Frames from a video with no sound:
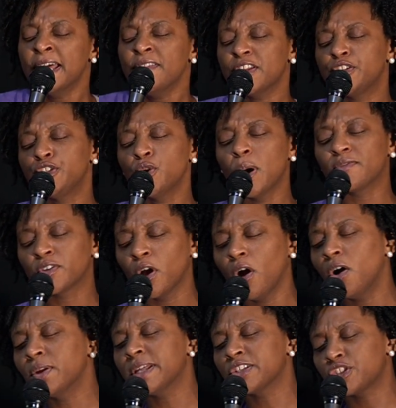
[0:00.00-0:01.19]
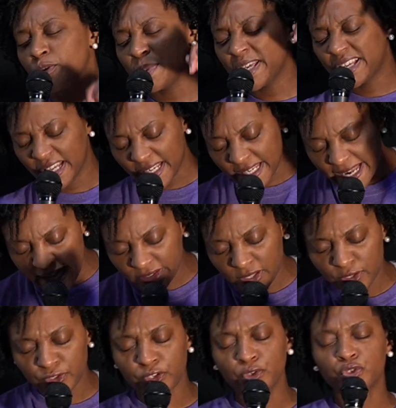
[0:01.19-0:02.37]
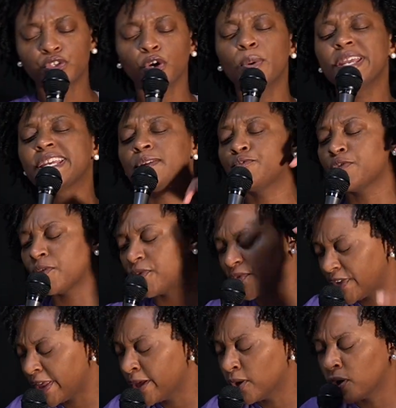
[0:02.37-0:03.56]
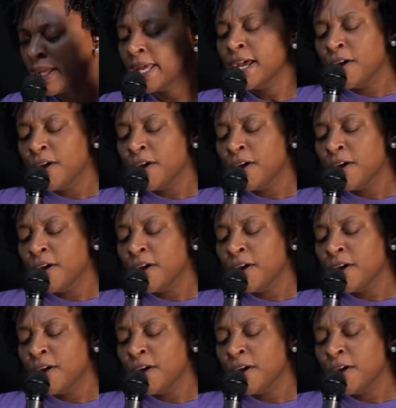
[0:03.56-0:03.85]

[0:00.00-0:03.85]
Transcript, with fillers: that you have called us to be connected to so we can fulfill